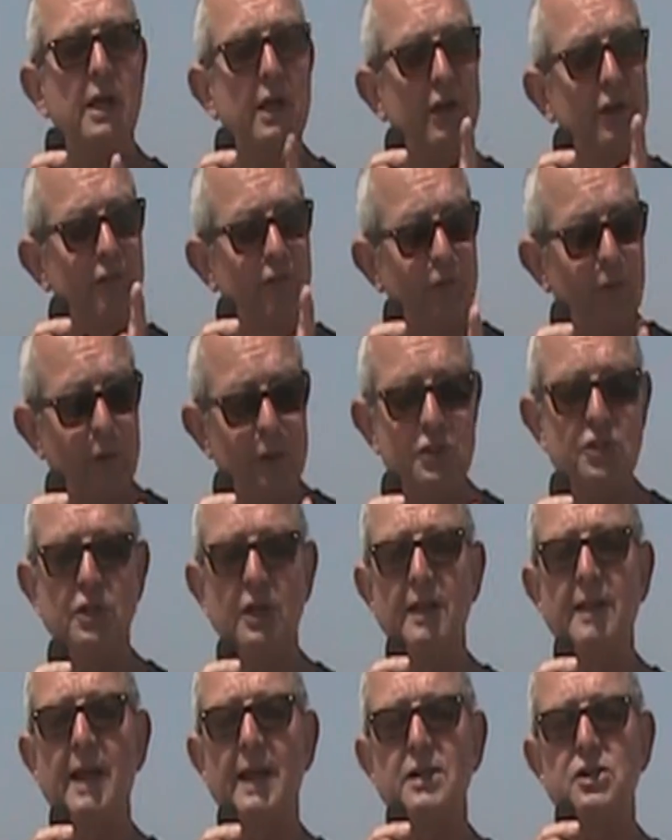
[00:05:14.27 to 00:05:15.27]

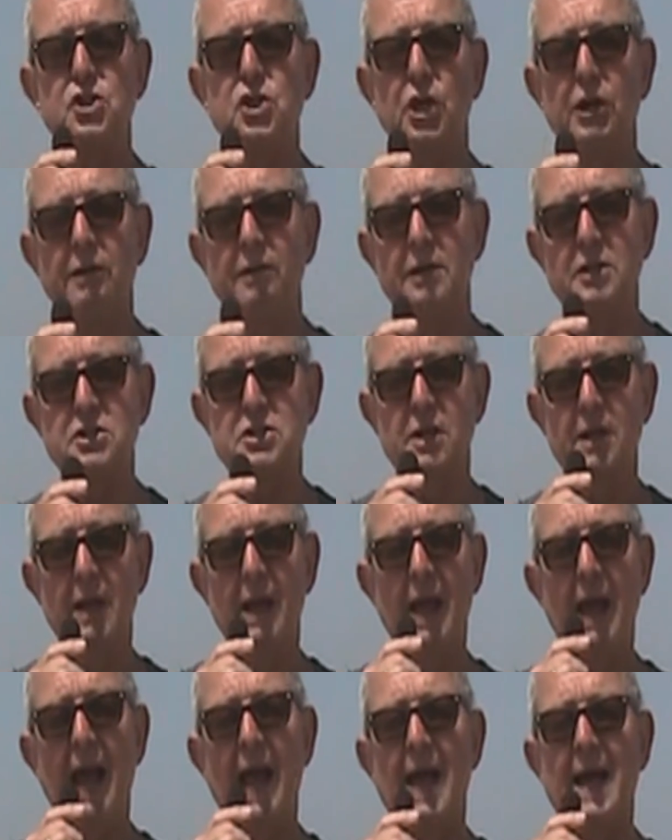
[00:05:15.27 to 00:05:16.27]
Unfortunately, that insurance
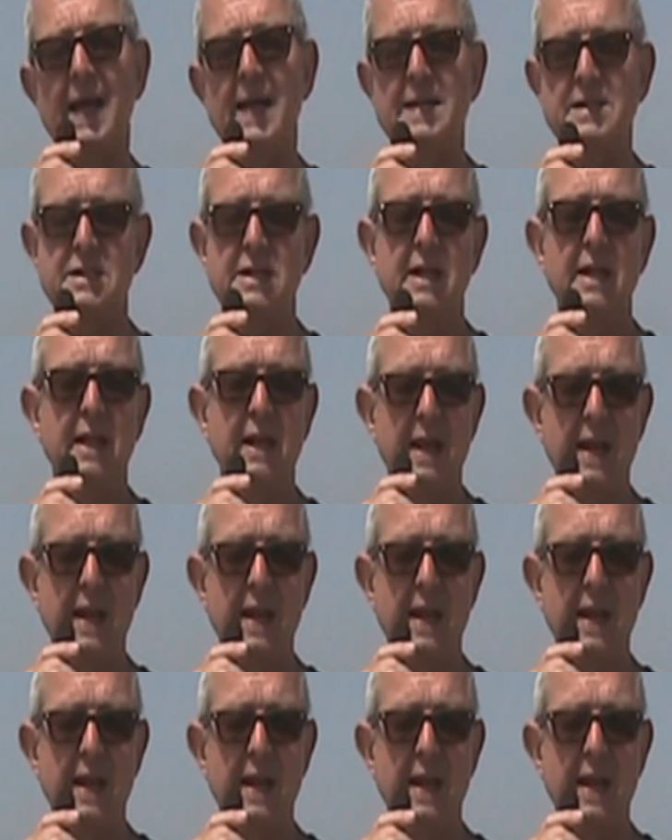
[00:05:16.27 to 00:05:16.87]
has